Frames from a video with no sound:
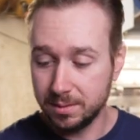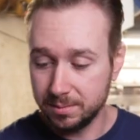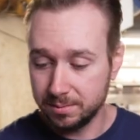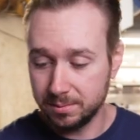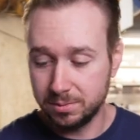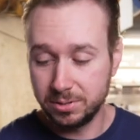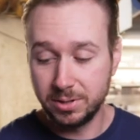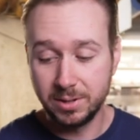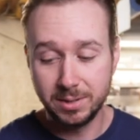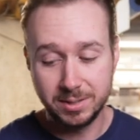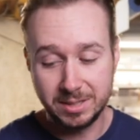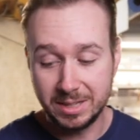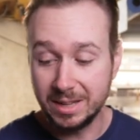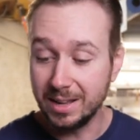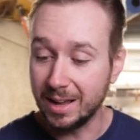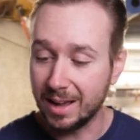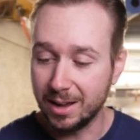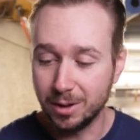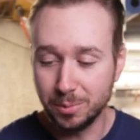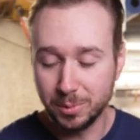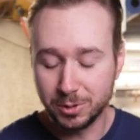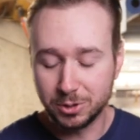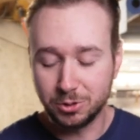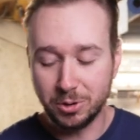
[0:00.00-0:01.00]
See,
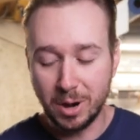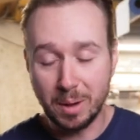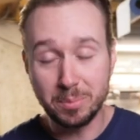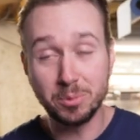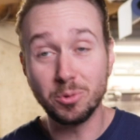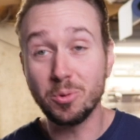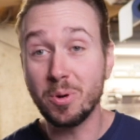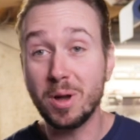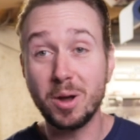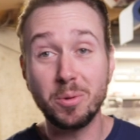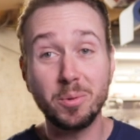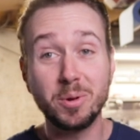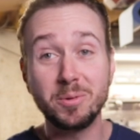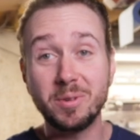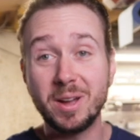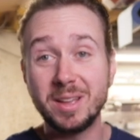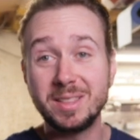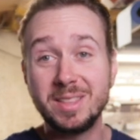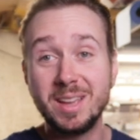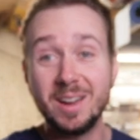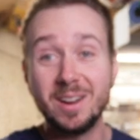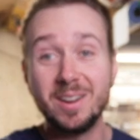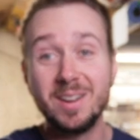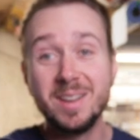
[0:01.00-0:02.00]
I almost grabbed the wrong one
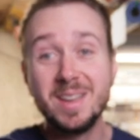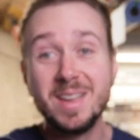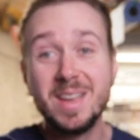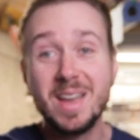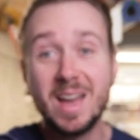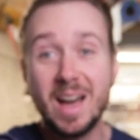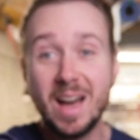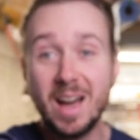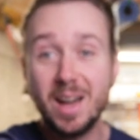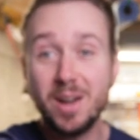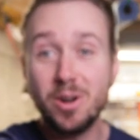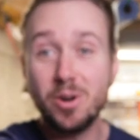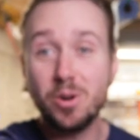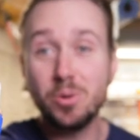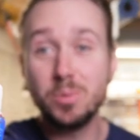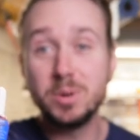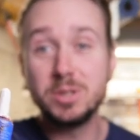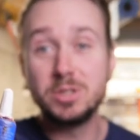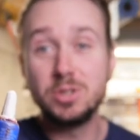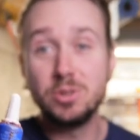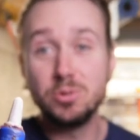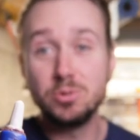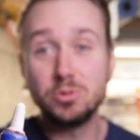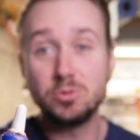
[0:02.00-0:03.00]
right there. I
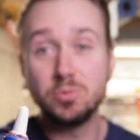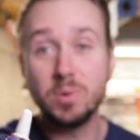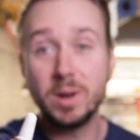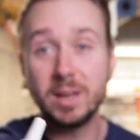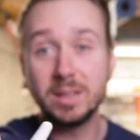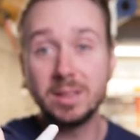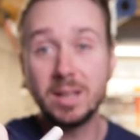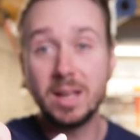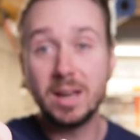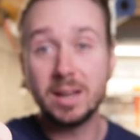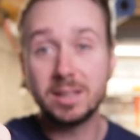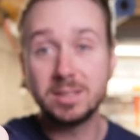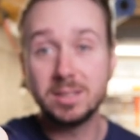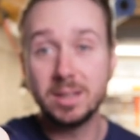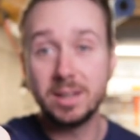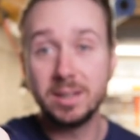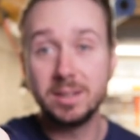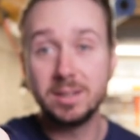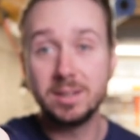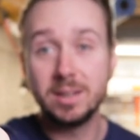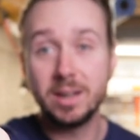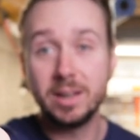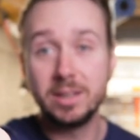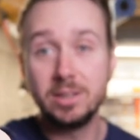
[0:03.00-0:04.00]
always use red
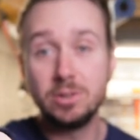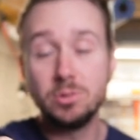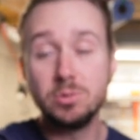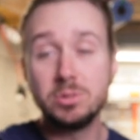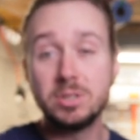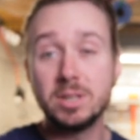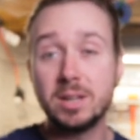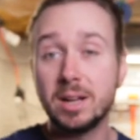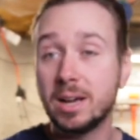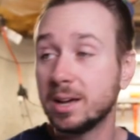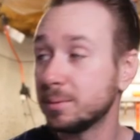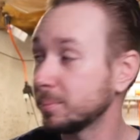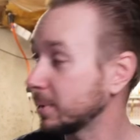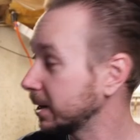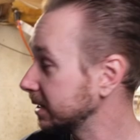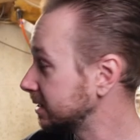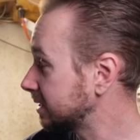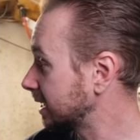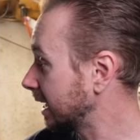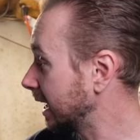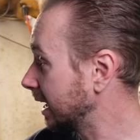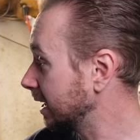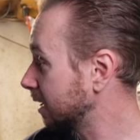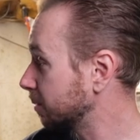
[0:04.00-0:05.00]
Loctite. I use it on my
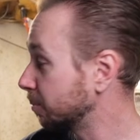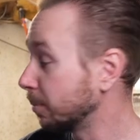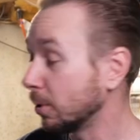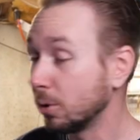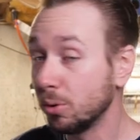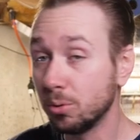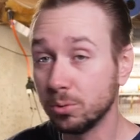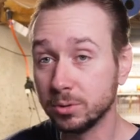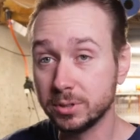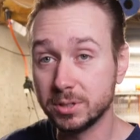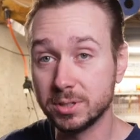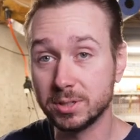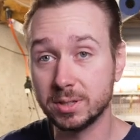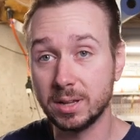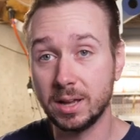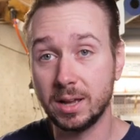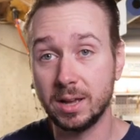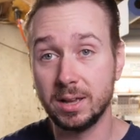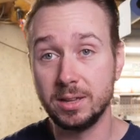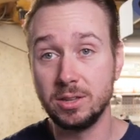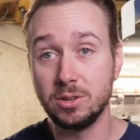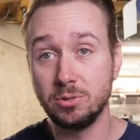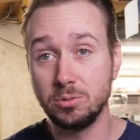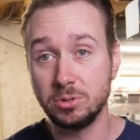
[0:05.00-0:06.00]
tank bolts.
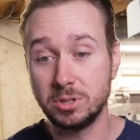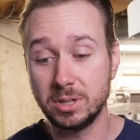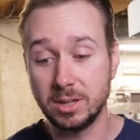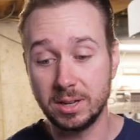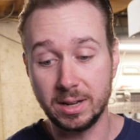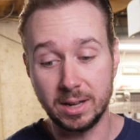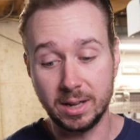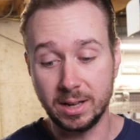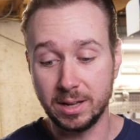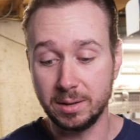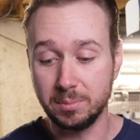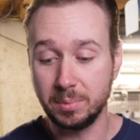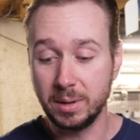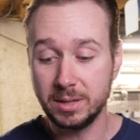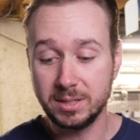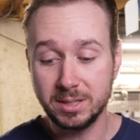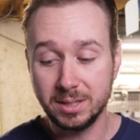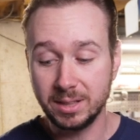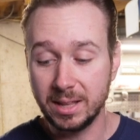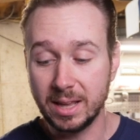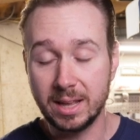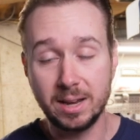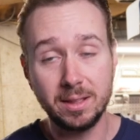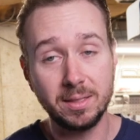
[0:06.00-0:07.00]
I use it on
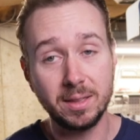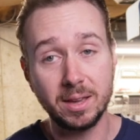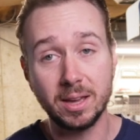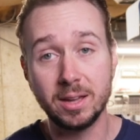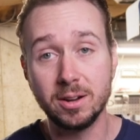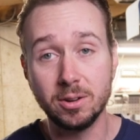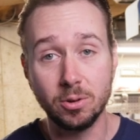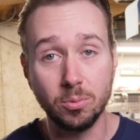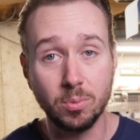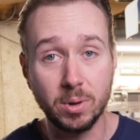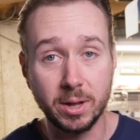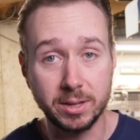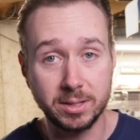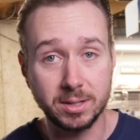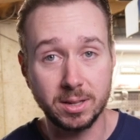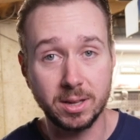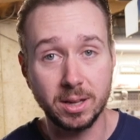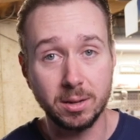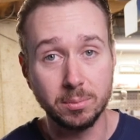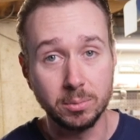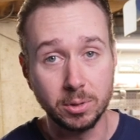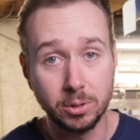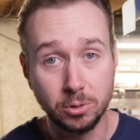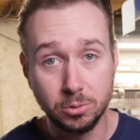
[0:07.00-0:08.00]
basically anything I don't want to
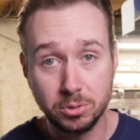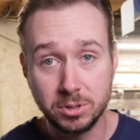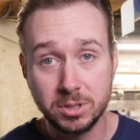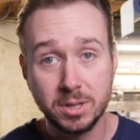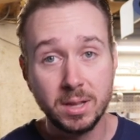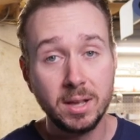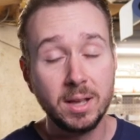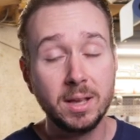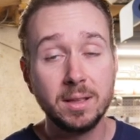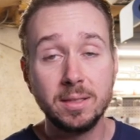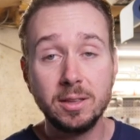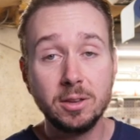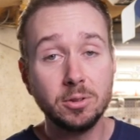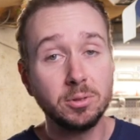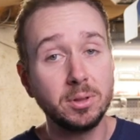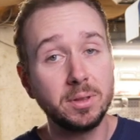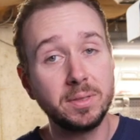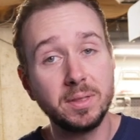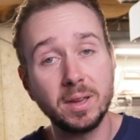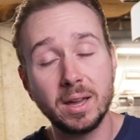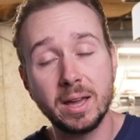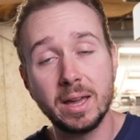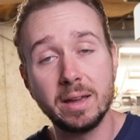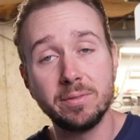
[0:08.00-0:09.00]
come loose. The only
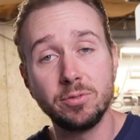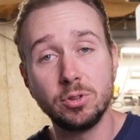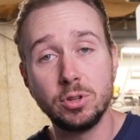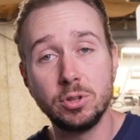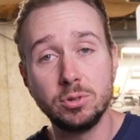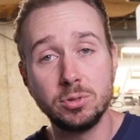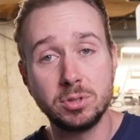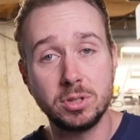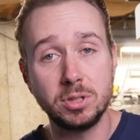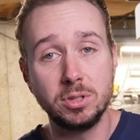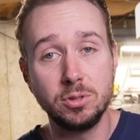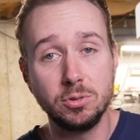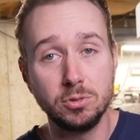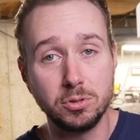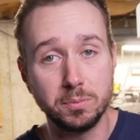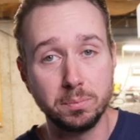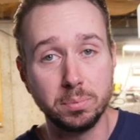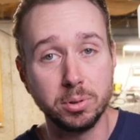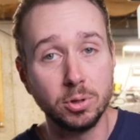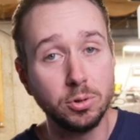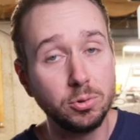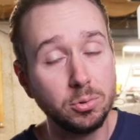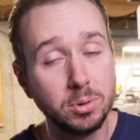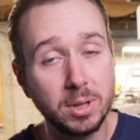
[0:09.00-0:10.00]
thing I ever used to use
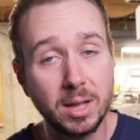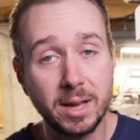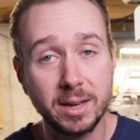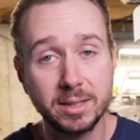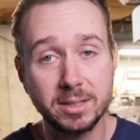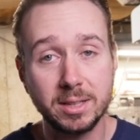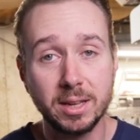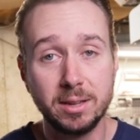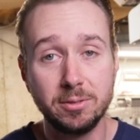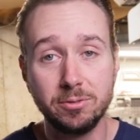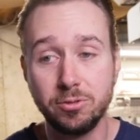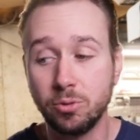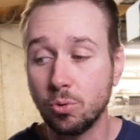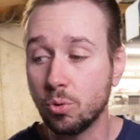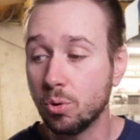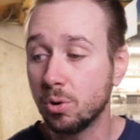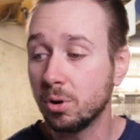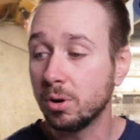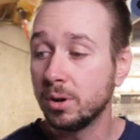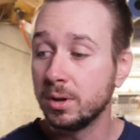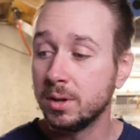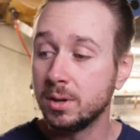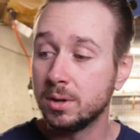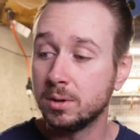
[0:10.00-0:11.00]
blue Loctite
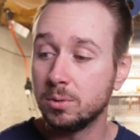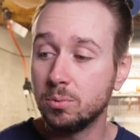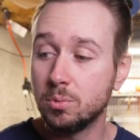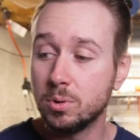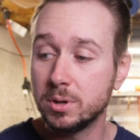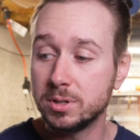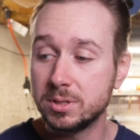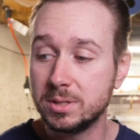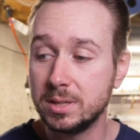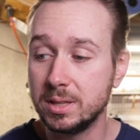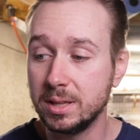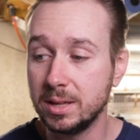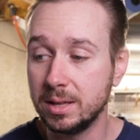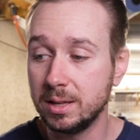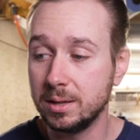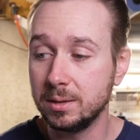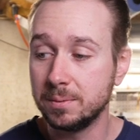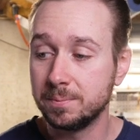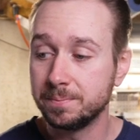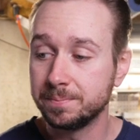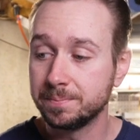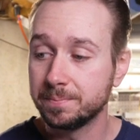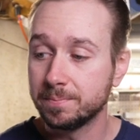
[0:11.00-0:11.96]
for was the